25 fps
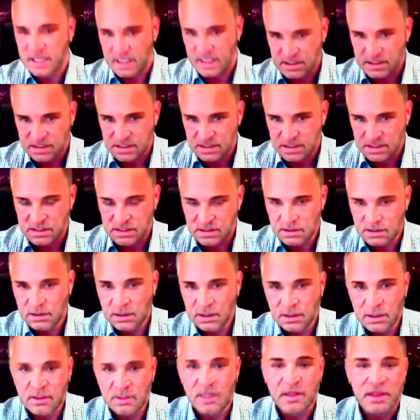this,
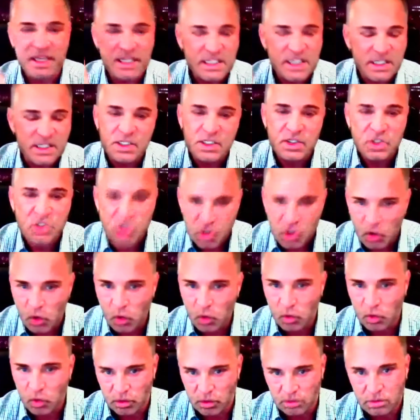that this is a
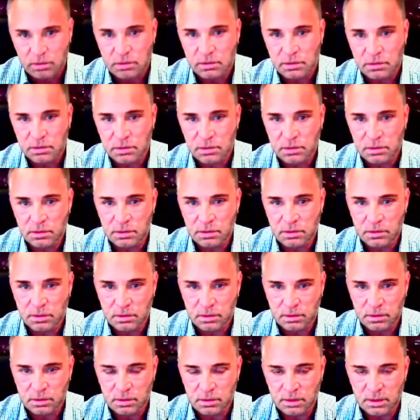tool,
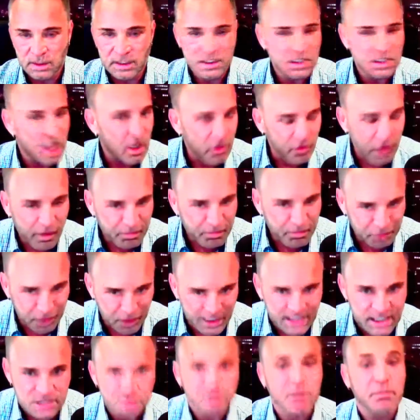it's not a
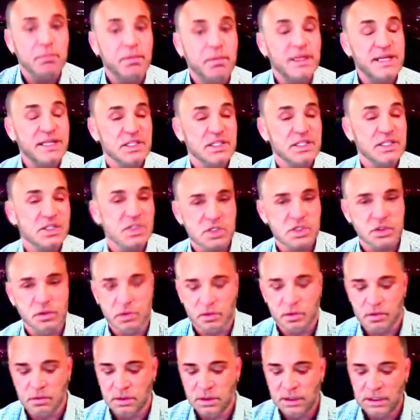replacement, but it's a
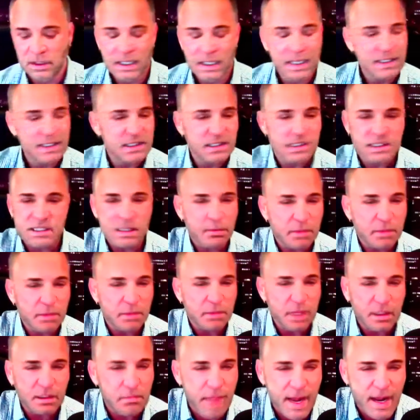tool, so
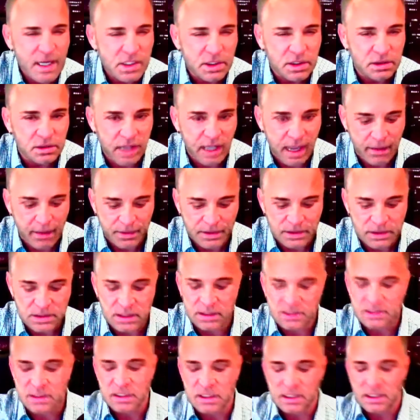something magical
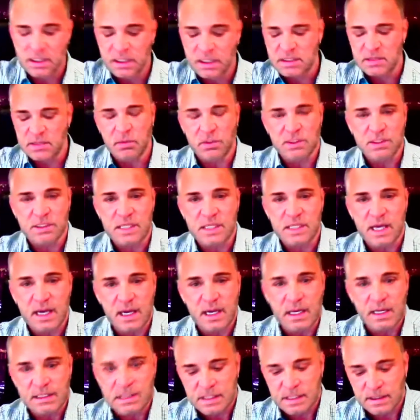happens. And he said, what's
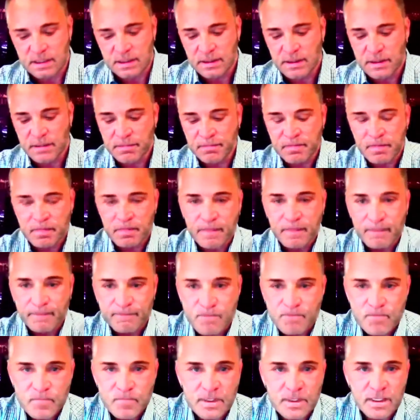that? I said,
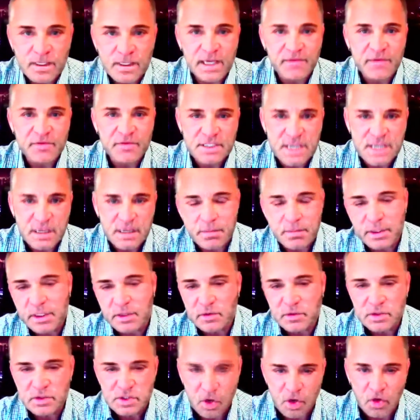if somebody
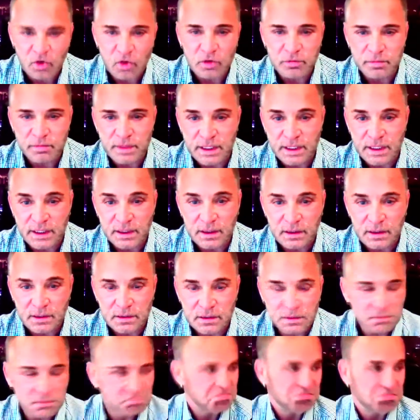had told me,
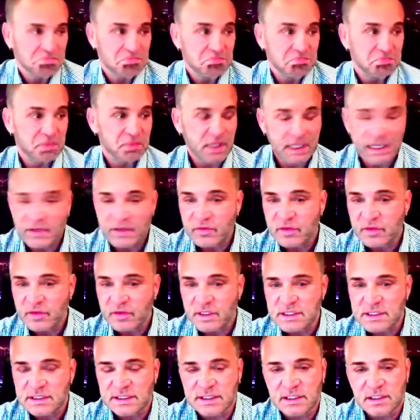even
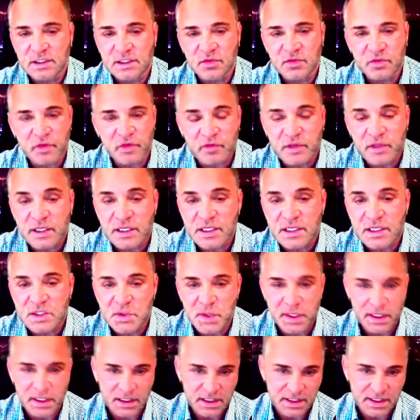as little as 15,
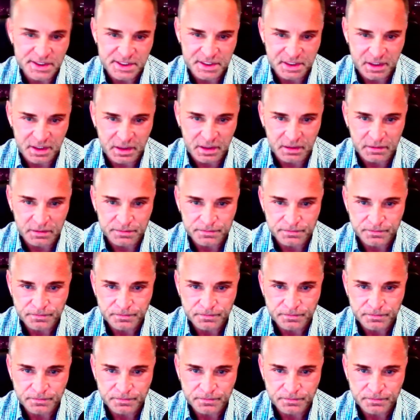20 years ago,